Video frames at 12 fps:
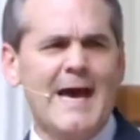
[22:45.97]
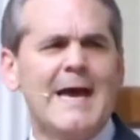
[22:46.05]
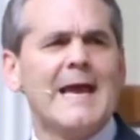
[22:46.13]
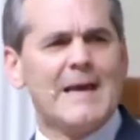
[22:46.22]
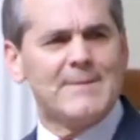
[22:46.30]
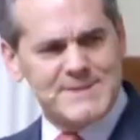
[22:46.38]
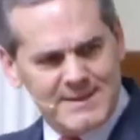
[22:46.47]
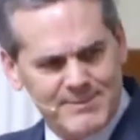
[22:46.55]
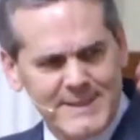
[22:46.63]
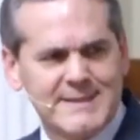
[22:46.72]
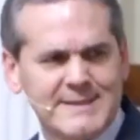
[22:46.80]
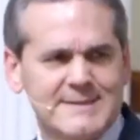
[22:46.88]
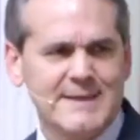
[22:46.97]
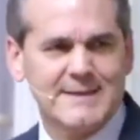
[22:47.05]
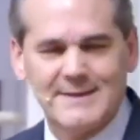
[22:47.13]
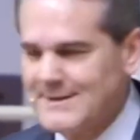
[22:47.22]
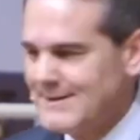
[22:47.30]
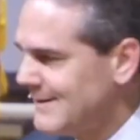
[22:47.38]
over and die, I'm saying be
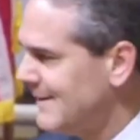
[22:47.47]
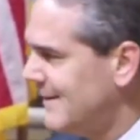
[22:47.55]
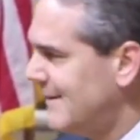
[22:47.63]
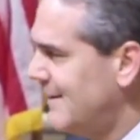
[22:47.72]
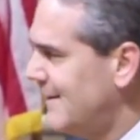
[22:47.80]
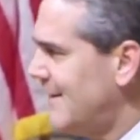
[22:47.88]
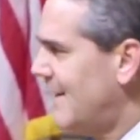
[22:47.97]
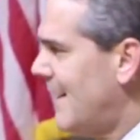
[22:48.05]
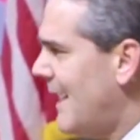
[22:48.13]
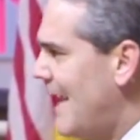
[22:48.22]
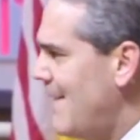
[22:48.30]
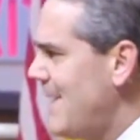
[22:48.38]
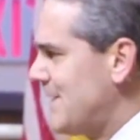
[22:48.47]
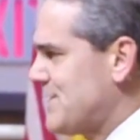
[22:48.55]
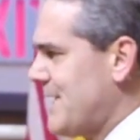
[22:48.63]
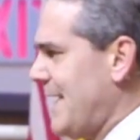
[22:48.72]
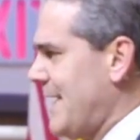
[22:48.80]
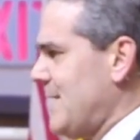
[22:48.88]
content.
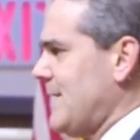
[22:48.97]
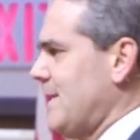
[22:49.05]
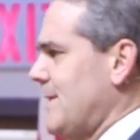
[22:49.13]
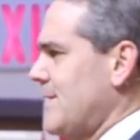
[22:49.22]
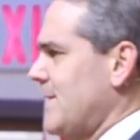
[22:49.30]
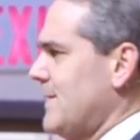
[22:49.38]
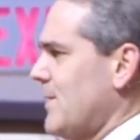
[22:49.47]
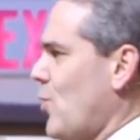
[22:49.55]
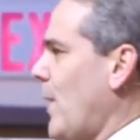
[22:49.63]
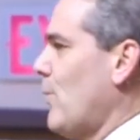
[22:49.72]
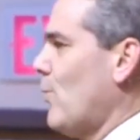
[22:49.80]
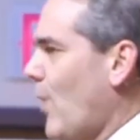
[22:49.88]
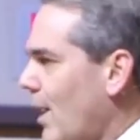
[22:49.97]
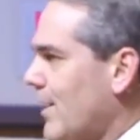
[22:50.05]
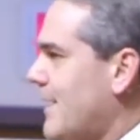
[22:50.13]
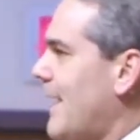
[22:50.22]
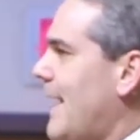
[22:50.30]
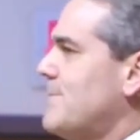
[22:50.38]
I'm not saying quit
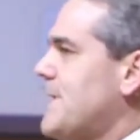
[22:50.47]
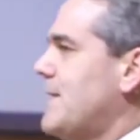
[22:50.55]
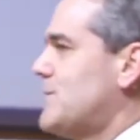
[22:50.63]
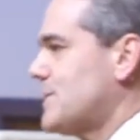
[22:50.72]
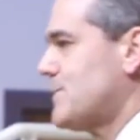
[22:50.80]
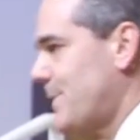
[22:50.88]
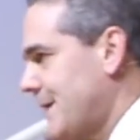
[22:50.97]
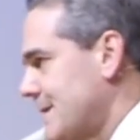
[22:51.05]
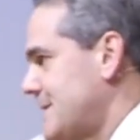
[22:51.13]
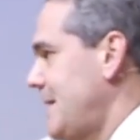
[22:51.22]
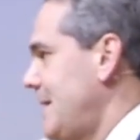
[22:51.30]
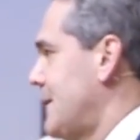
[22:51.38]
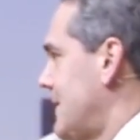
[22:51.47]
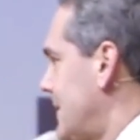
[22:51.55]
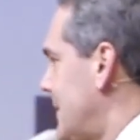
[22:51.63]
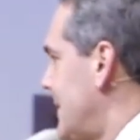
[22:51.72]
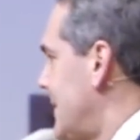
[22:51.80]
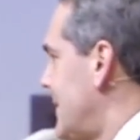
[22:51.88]
work, I'm saying just be
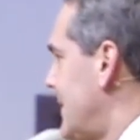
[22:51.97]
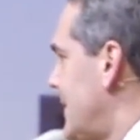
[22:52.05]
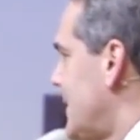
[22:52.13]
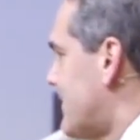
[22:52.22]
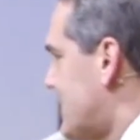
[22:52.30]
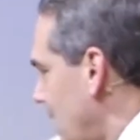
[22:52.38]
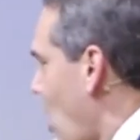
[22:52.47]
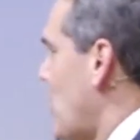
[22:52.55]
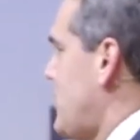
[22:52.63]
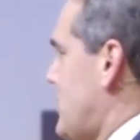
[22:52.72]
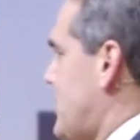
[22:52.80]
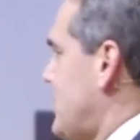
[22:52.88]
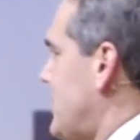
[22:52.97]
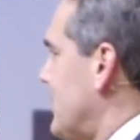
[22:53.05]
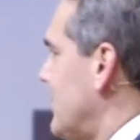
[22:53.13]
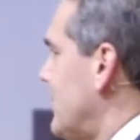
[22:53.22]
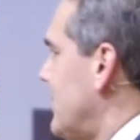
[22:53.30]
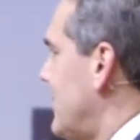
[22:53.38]
content. You've done all you
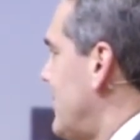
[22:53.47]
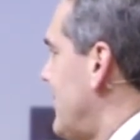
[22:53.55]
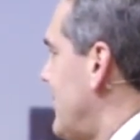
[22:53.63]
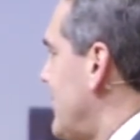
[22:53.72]
can do.